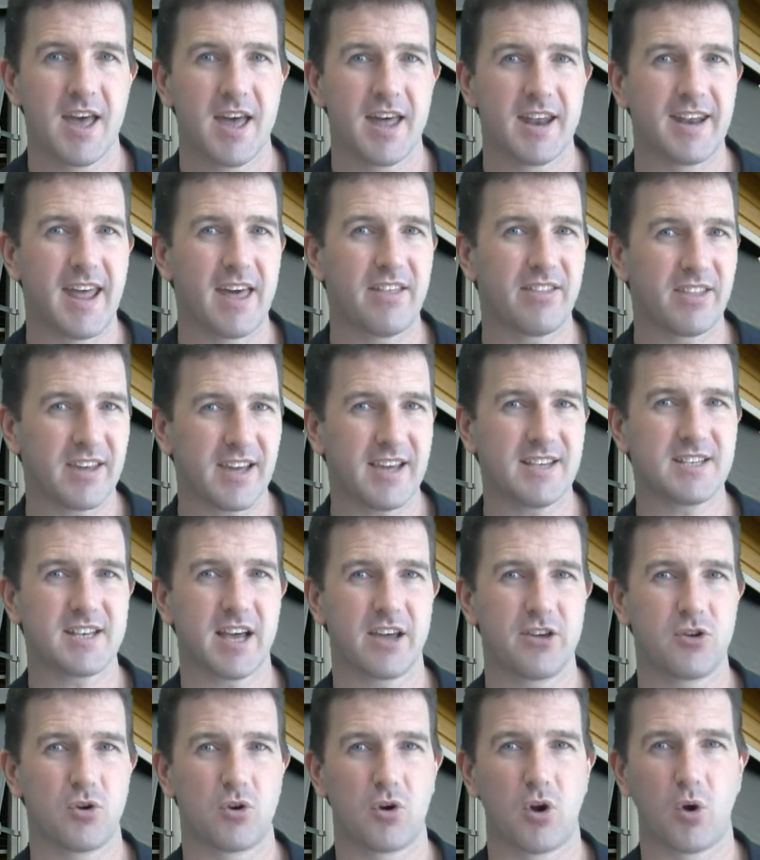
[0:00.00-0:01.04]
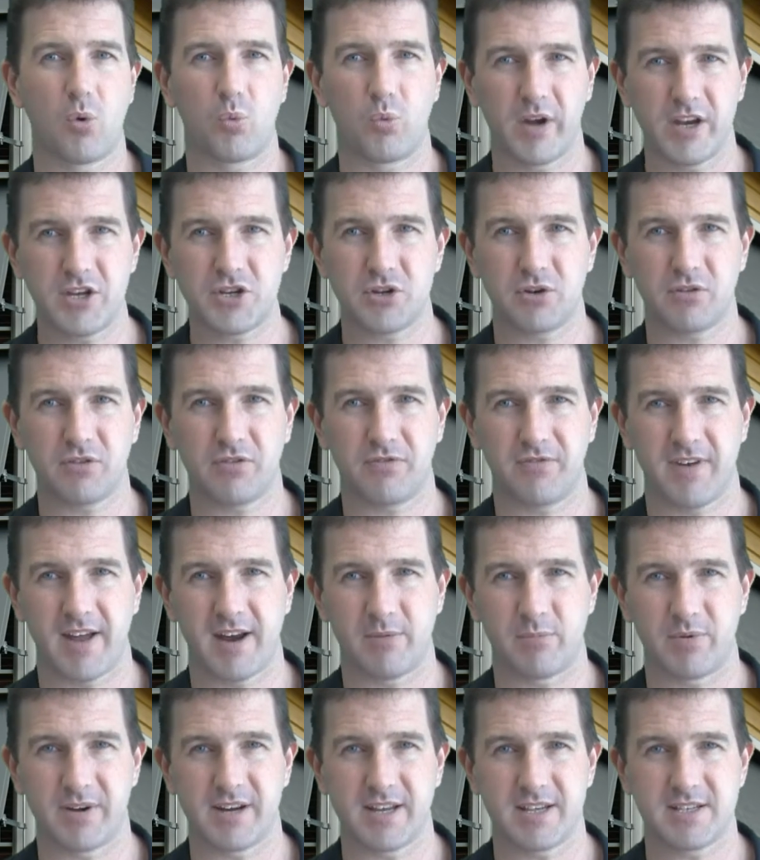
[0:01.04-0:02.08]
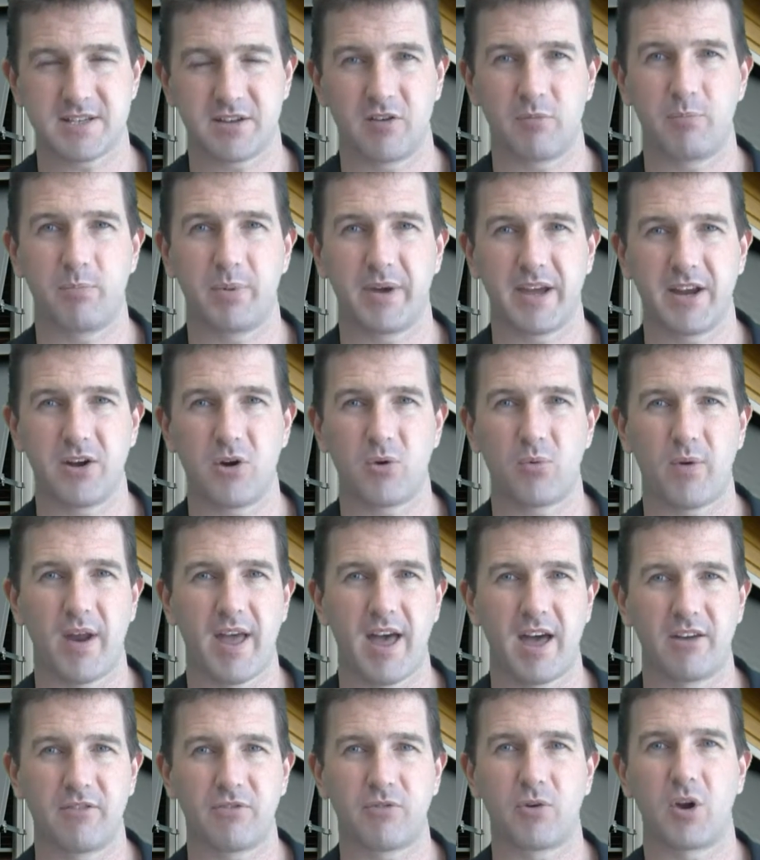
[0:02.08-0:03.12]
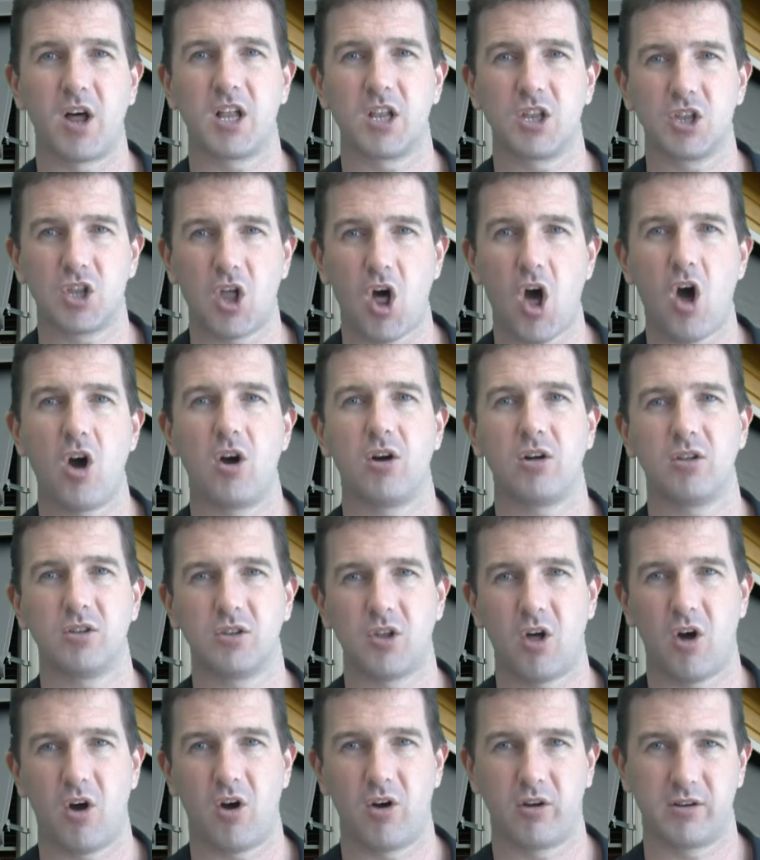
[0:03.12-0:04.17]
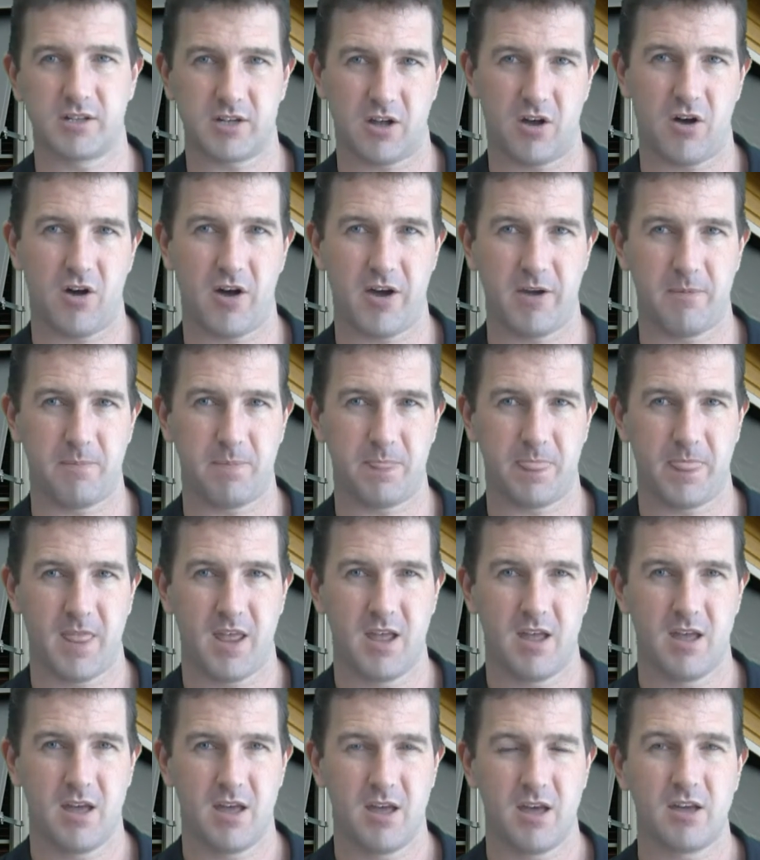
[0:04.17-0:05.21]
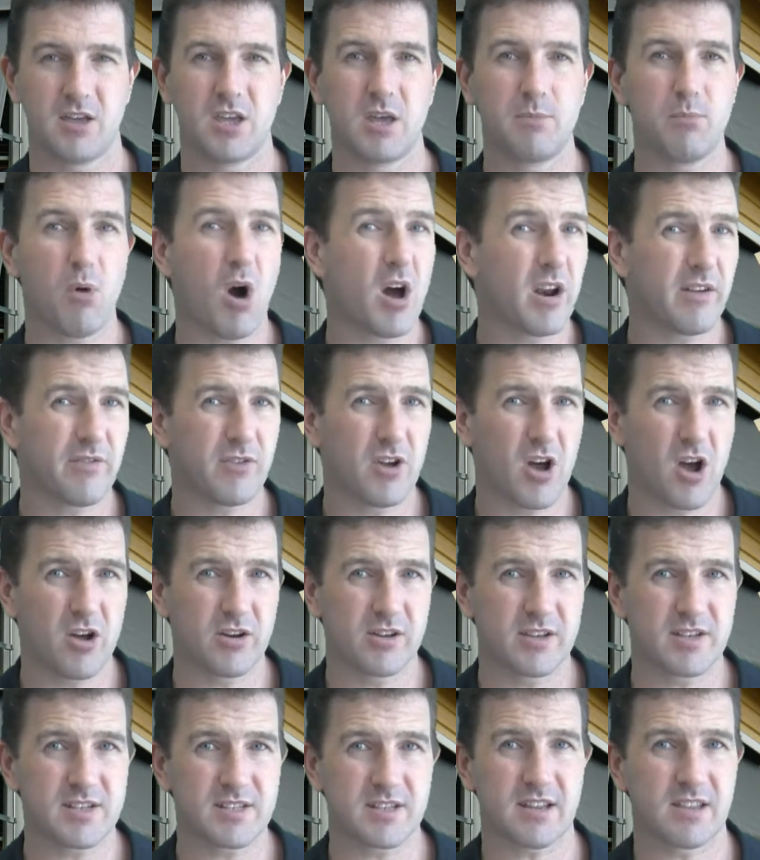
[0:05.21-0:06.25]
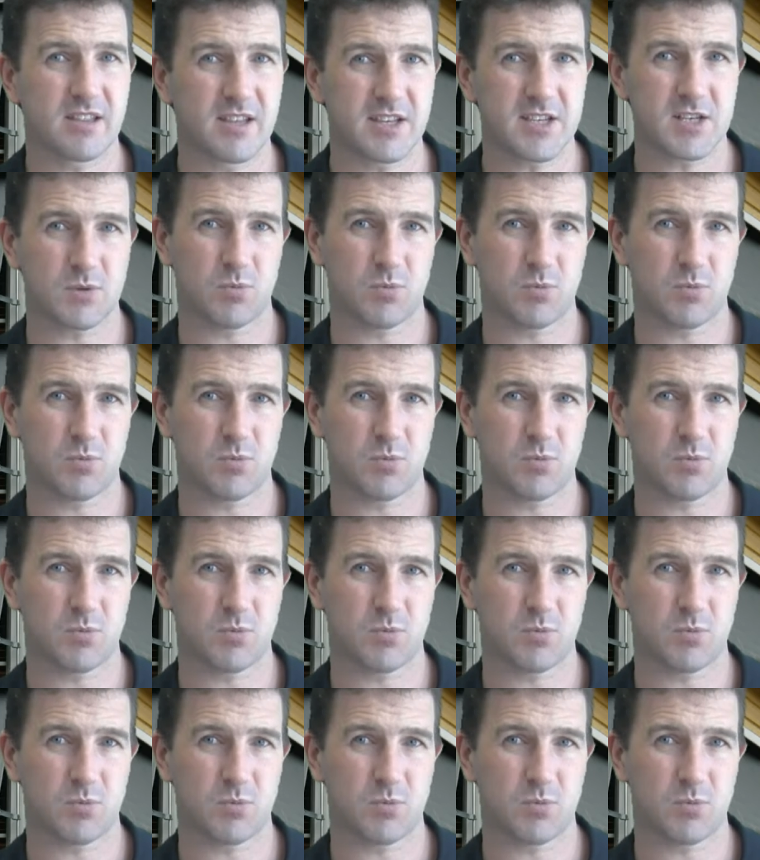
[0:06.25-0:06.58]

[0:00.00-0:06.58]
Now these are your original fabrics that have been around for a long time. You might have noticed this